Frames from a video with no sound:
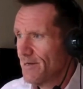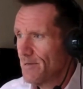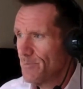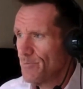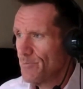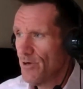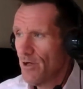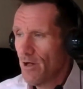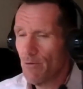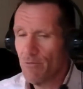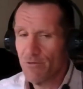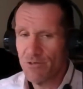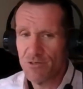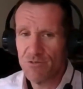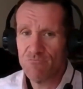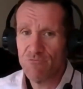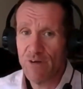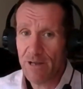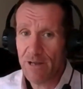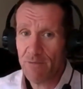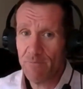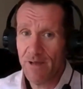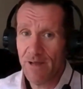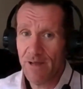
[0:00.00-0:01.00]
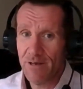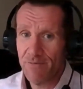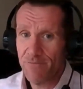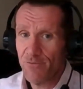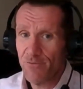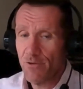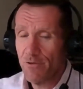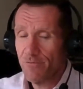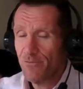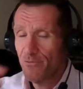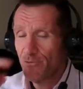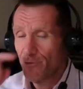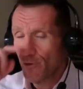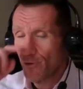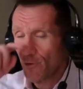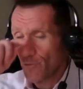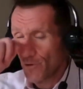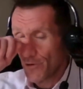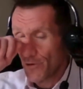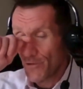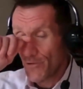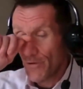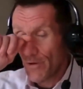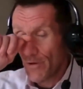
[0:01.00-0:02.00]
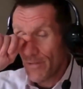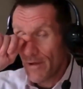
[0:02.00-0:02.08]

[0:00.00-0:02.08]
But I would recommend, if you do want to do it,